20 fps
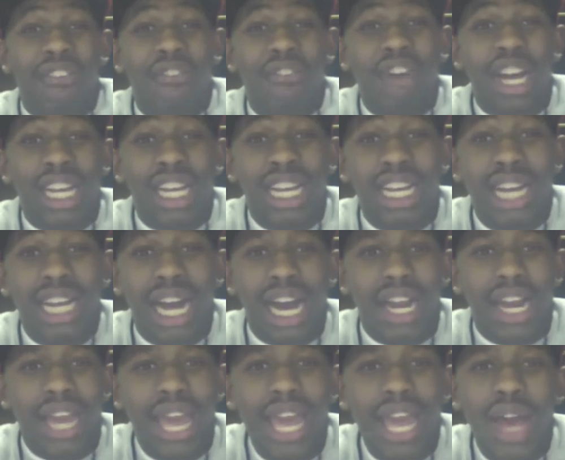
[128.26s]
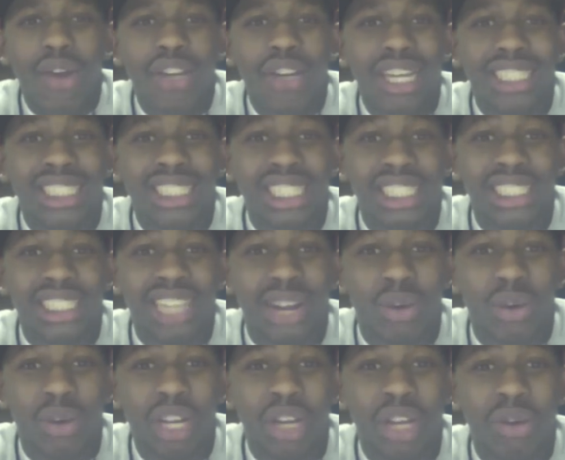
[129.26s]
fucking god. Hell, that shit's not
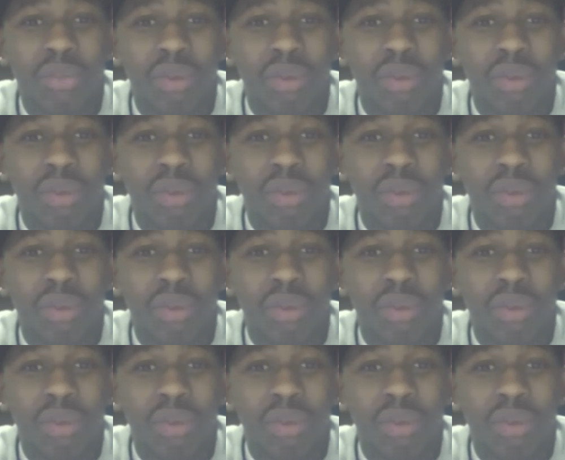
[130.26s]
real,